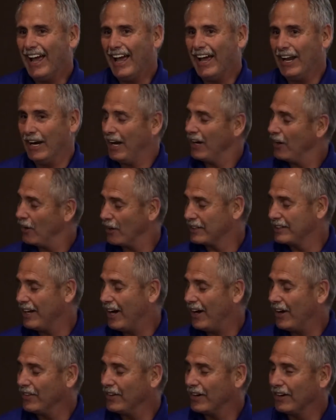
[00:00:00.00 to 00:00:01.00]
I looked
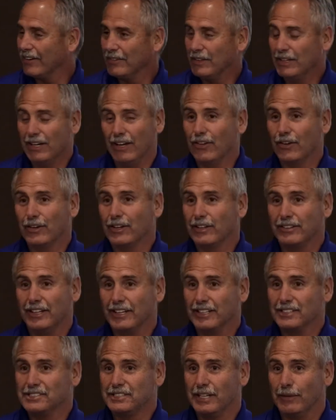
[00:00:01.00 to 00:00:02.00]
down there, and the good
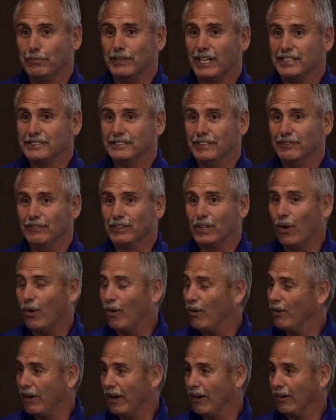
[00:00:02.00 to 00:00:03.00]
thing is Tip doesn't even
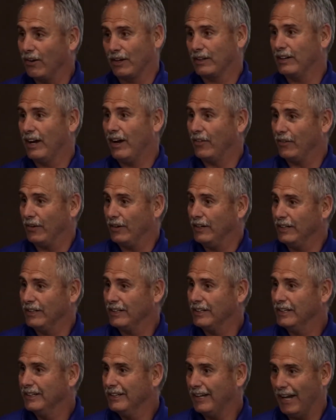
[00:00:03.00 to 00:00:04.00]
know I looked down
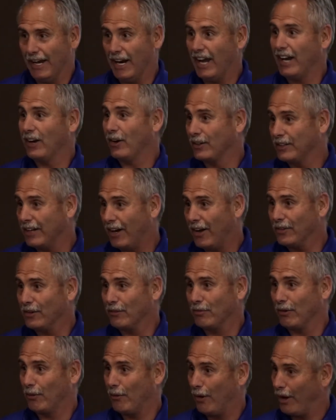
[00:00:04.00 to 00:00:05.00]
there. And I looked down there
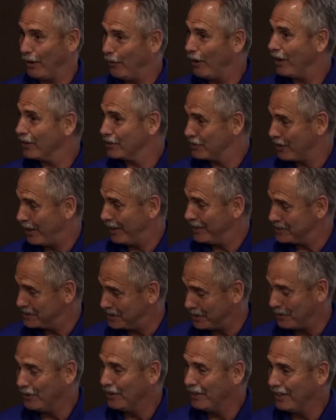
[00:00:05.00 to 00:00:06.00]
for quite a while to try to
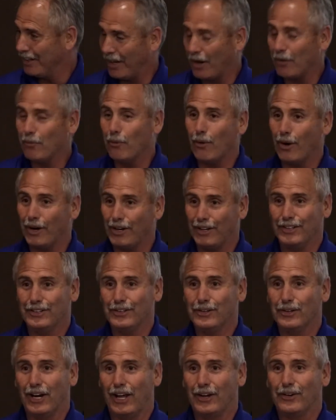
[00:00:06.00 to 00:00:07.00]
see, like, what are you
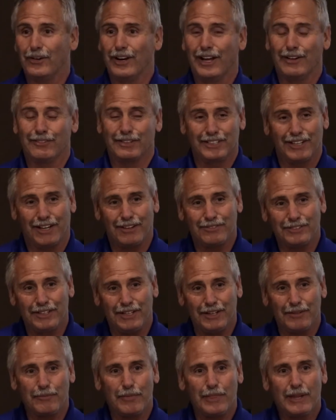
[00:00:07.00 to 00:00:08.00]
doing? I don't have a tough
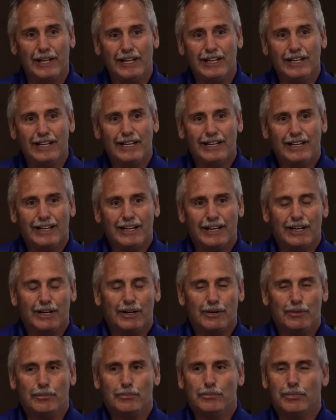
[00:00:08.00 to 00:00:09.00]
team.
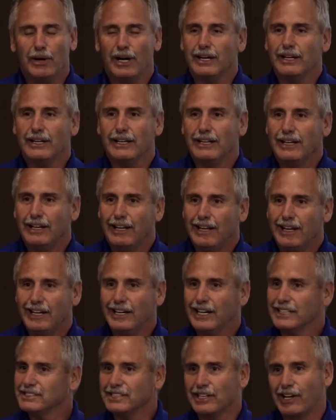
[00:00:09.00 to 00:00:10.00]
But he
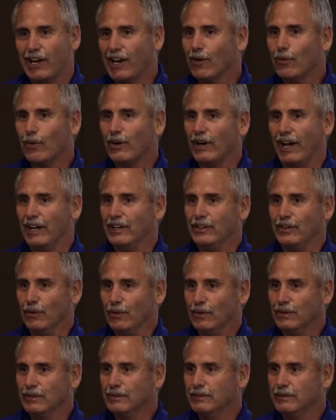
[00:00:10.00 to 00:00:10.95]
doesn't care what I do.